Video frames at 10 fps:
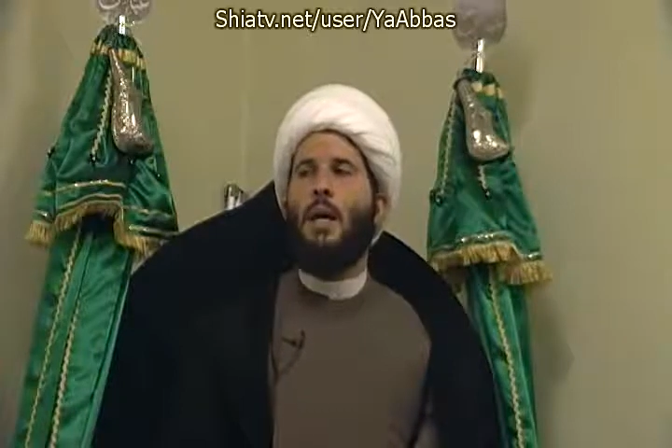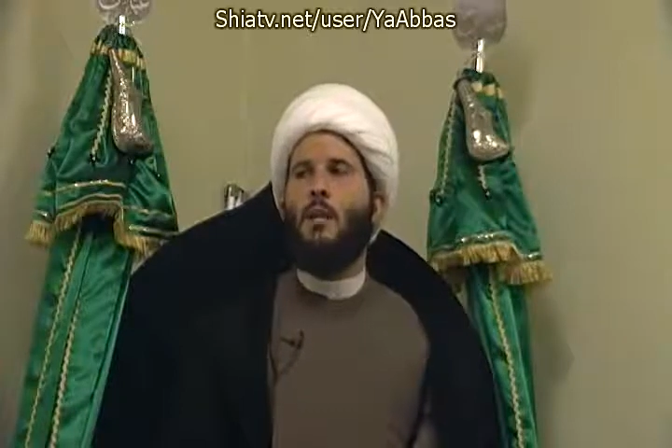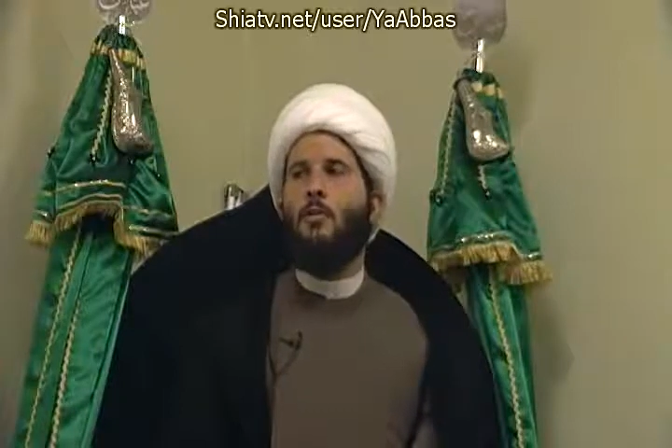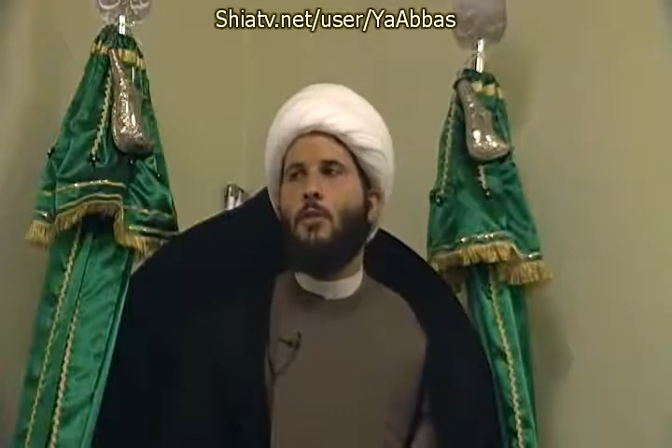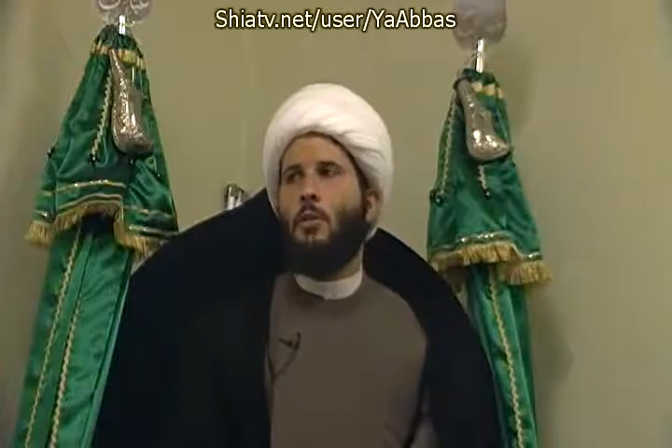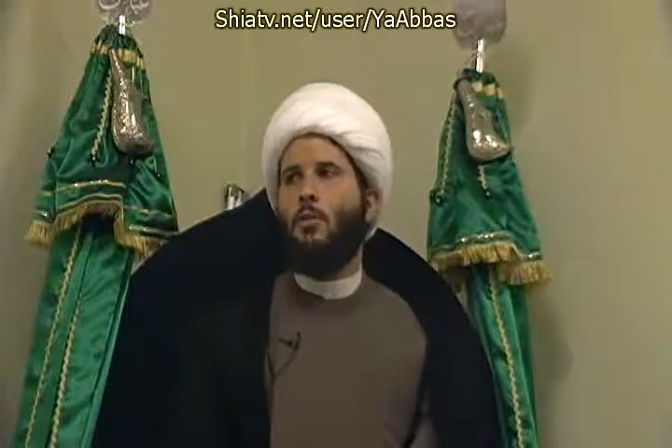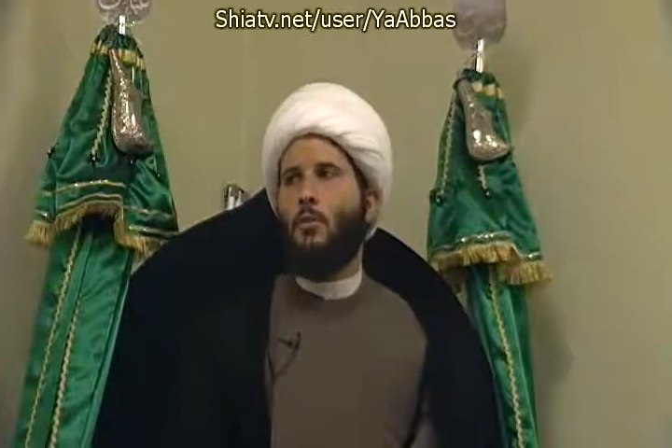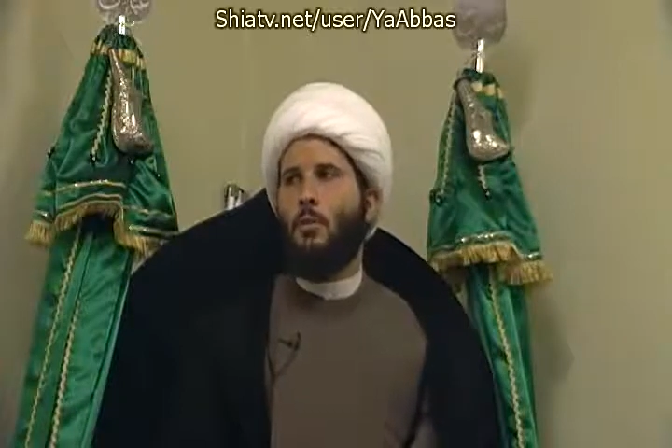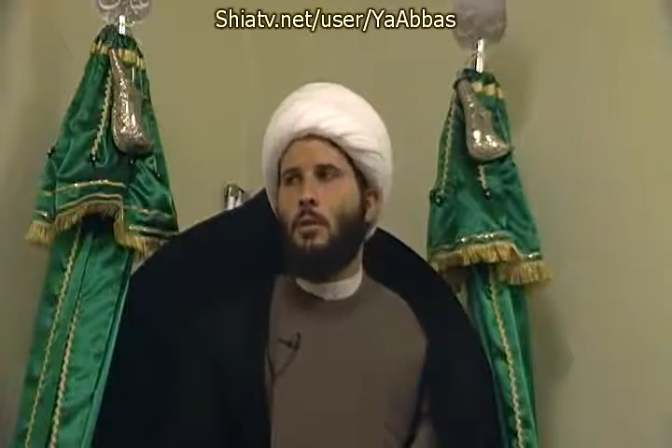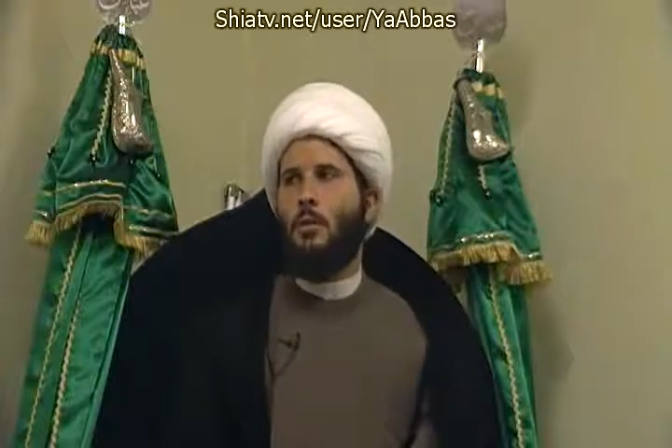benefit
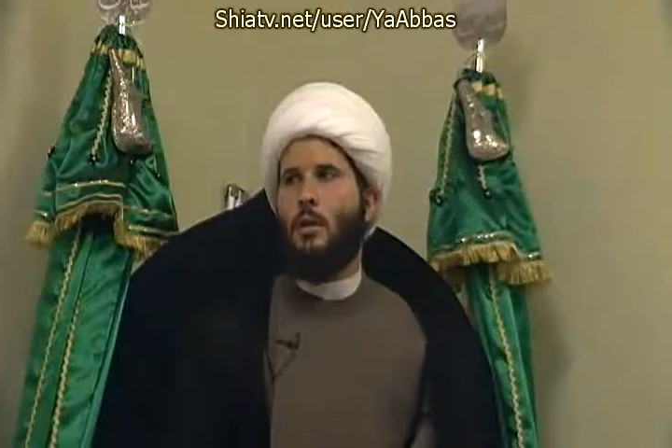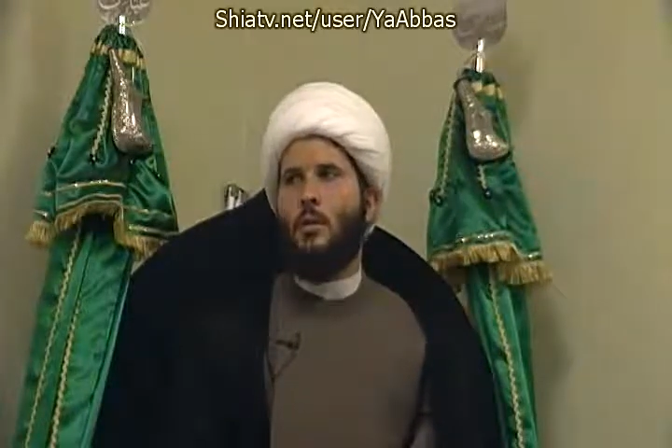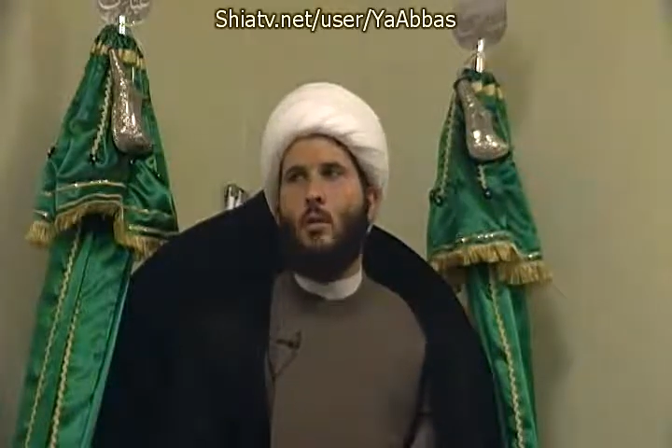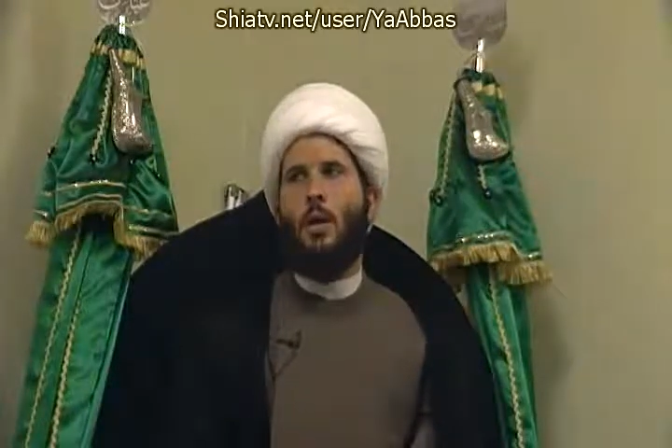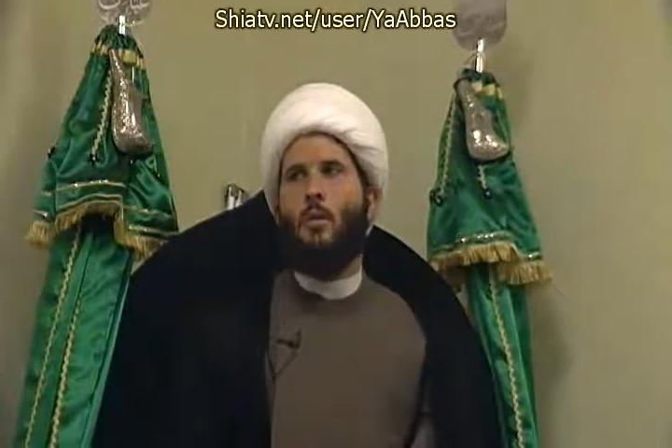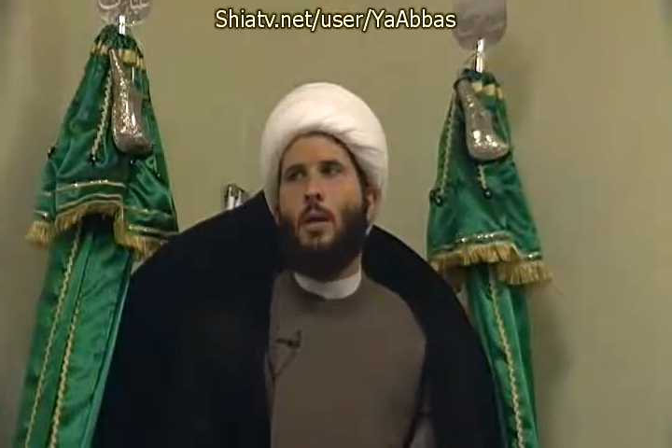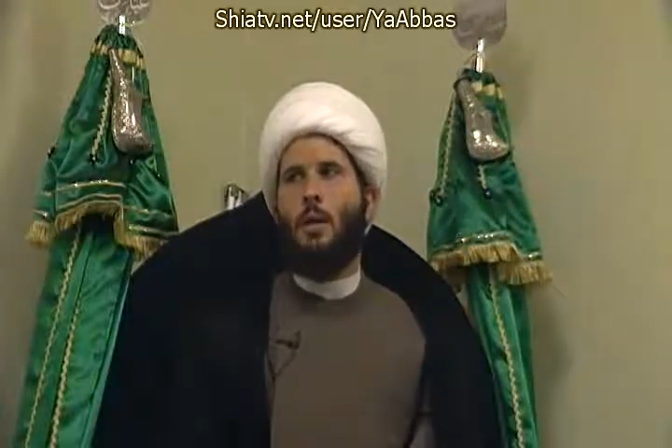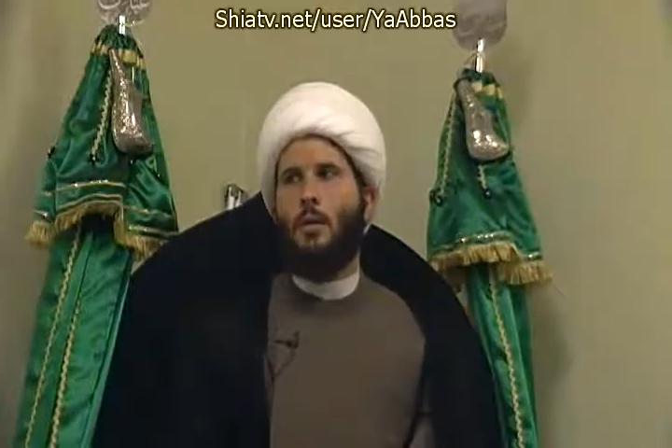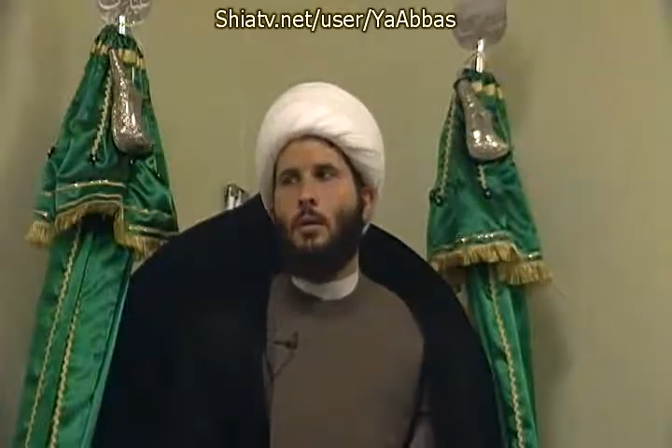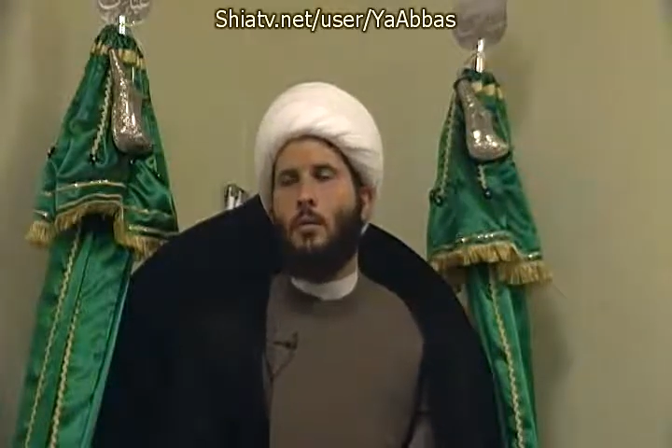from it in the right
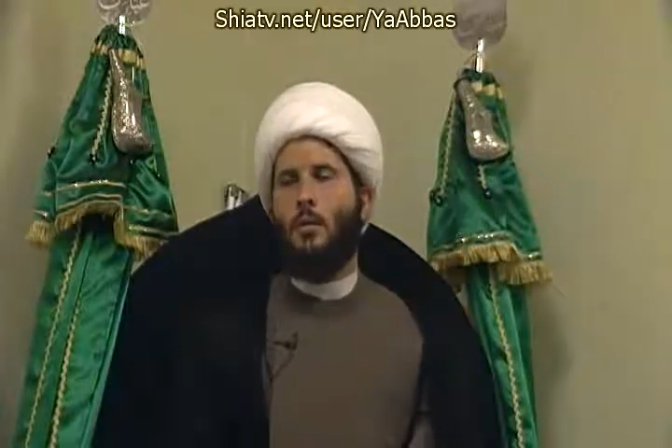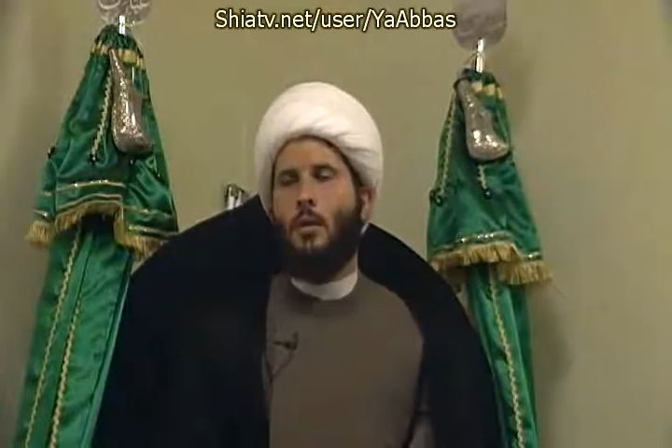way.